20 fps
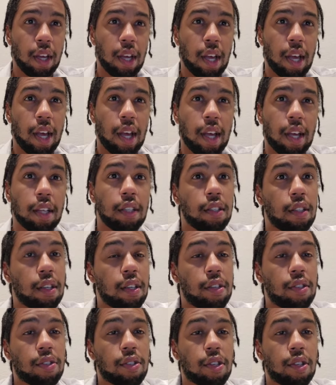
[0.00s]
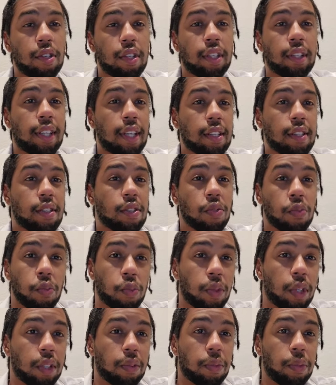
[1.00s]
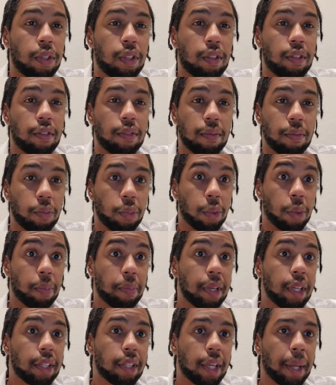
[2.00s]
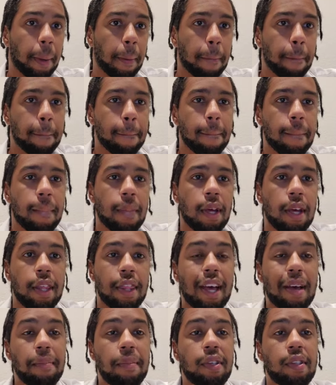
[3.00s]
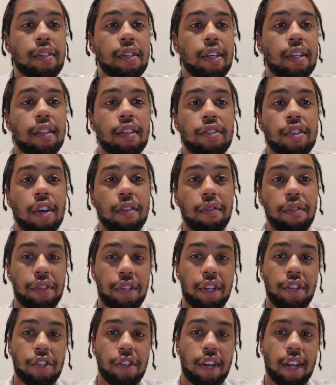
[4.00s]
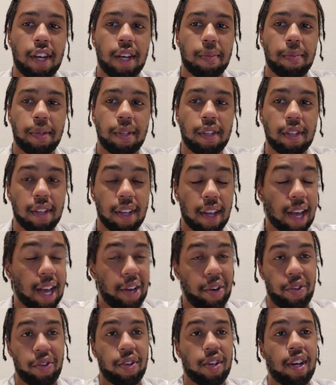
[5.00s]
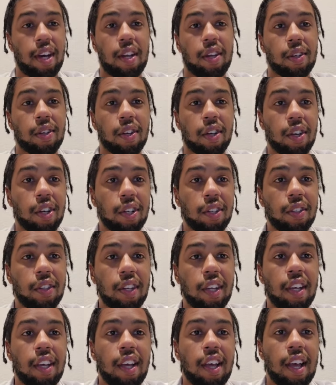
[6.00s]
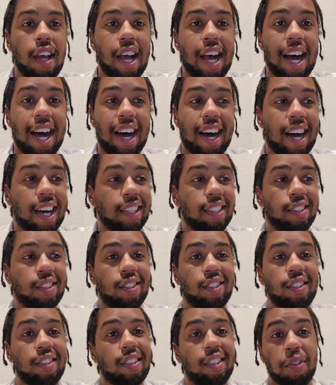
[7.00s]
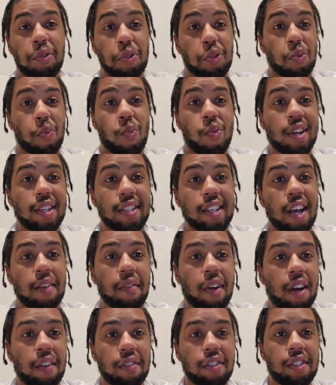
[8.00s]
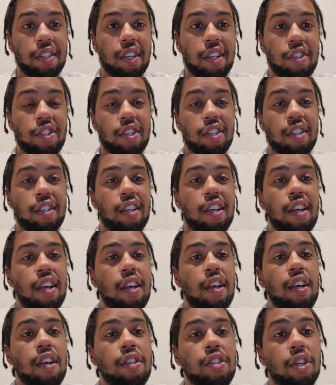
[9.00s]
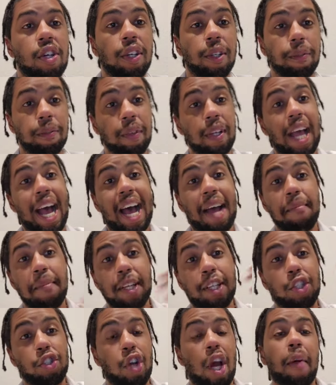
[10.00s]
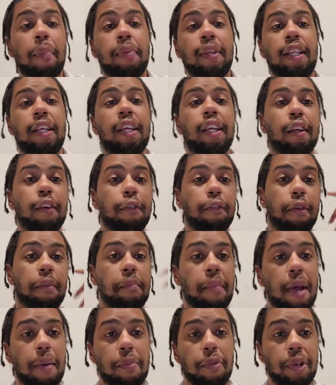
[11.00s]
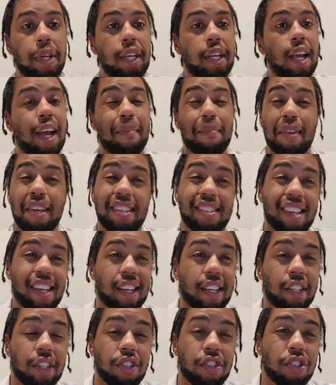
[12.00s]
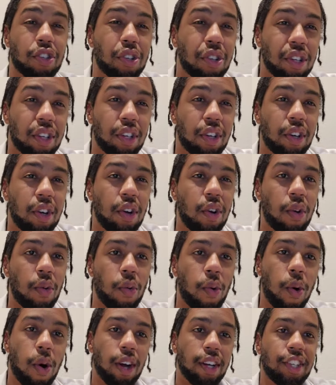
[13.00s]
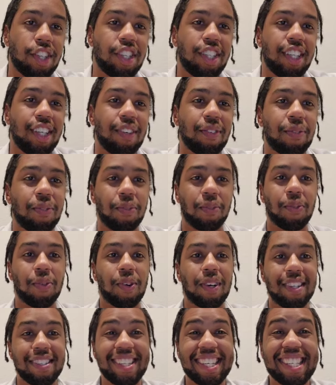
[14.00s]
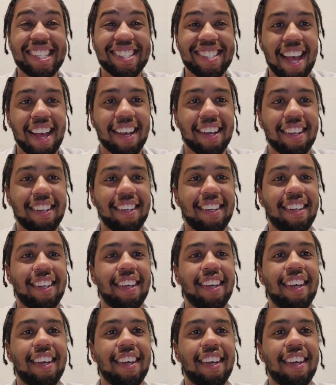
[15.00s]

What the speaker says: And so that's what we were building. That being said, this conversation happened, I don't know how long ago. It was a one-time conversation. So I'm extrapolating from memory. I'm not exactly sure what she wants exactly,